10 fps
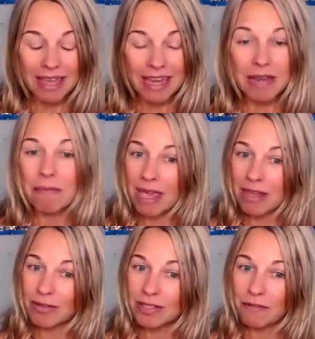it may
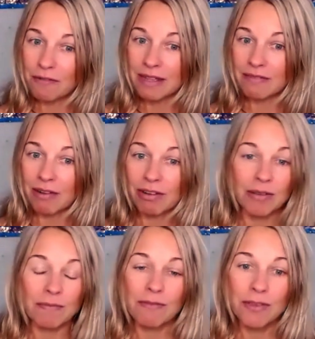also feel very
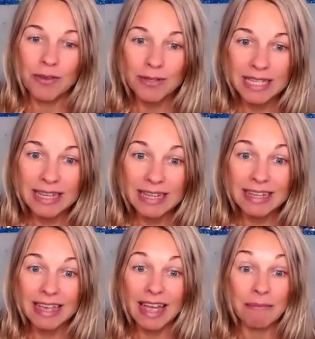
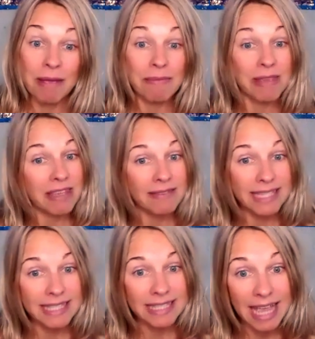confusing and maybe
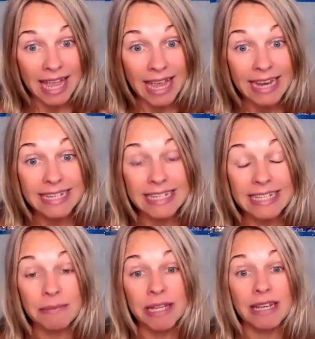even sad in
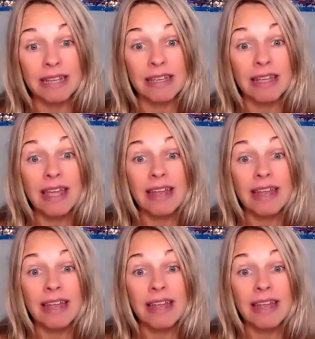the beginning.